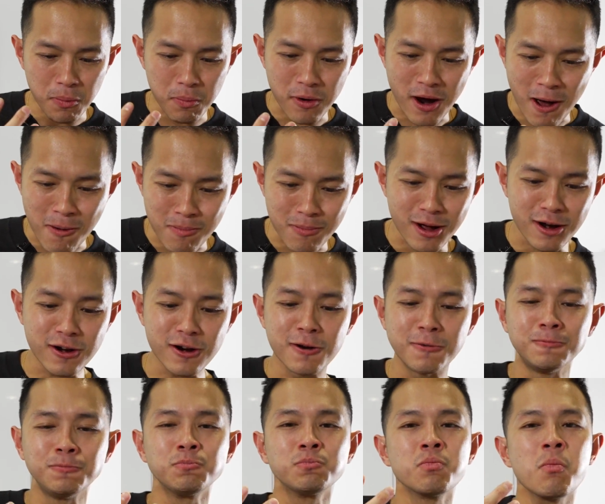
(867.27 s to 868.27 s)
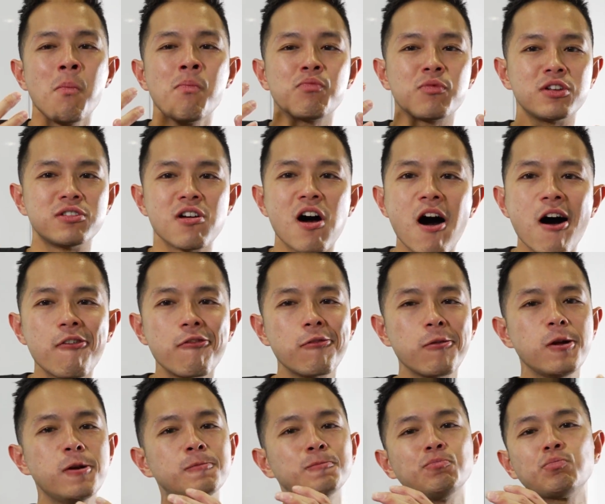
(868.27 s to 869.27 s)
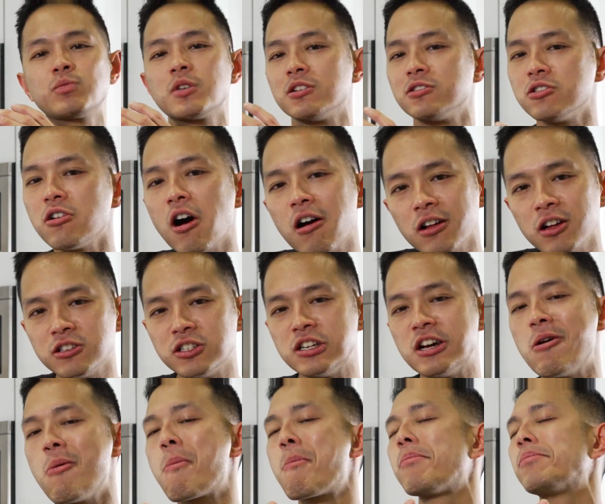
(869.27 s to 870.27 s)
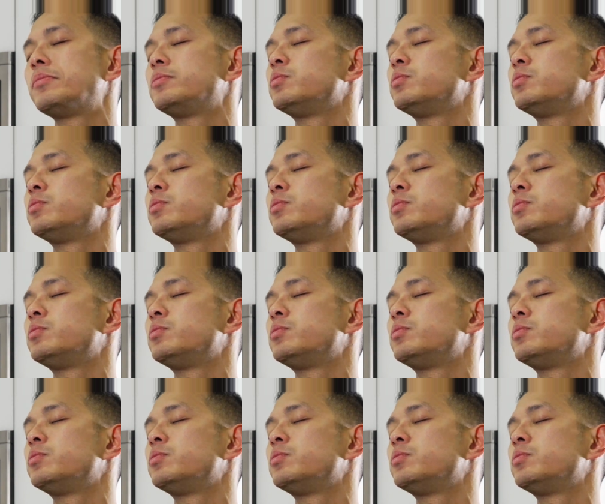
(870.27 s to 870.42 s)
brown butter, the toffee, chocolate chip,